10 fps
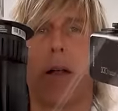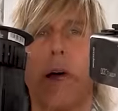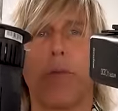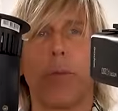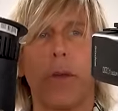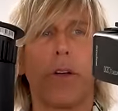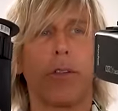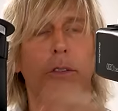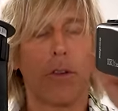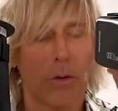of light from this
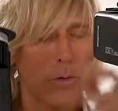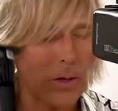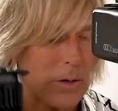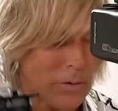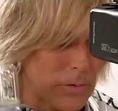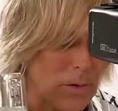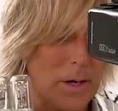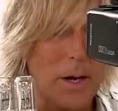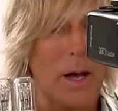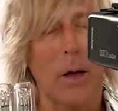as you do this.
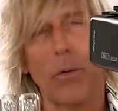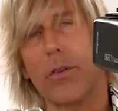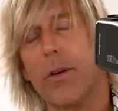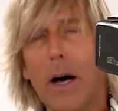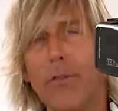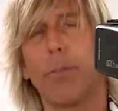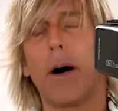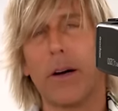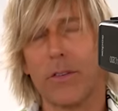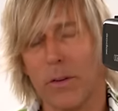And with soft
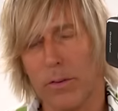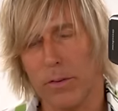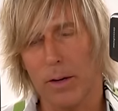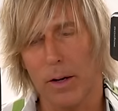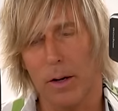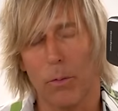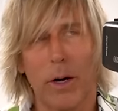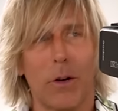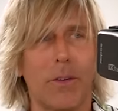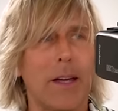boxes,
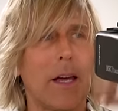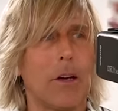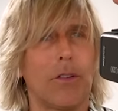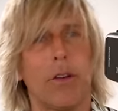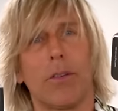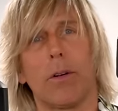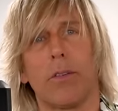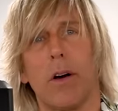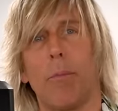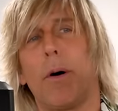well, you can't use this on a
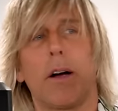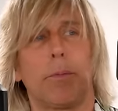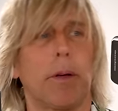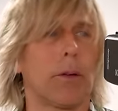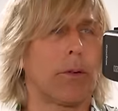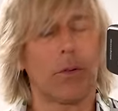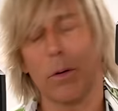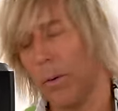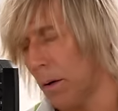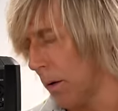soft box because there's
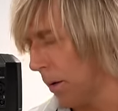no way to